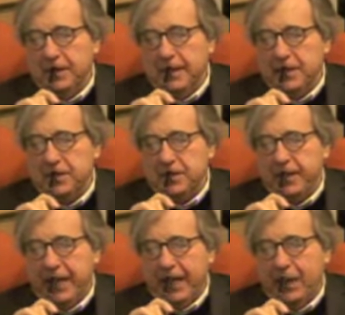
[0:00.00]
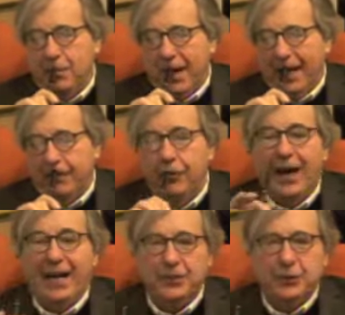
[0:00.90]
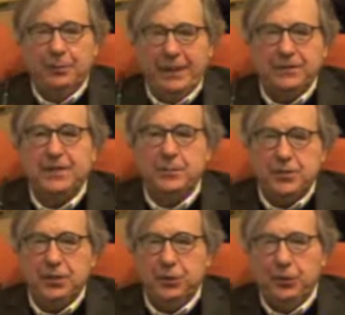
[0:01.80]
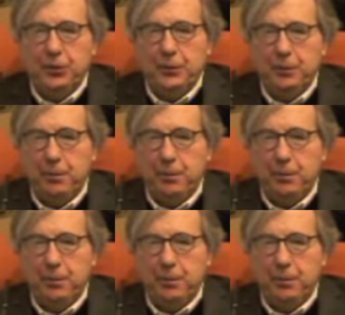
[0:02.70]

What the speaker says: does the name Alvo Alto mean something to you?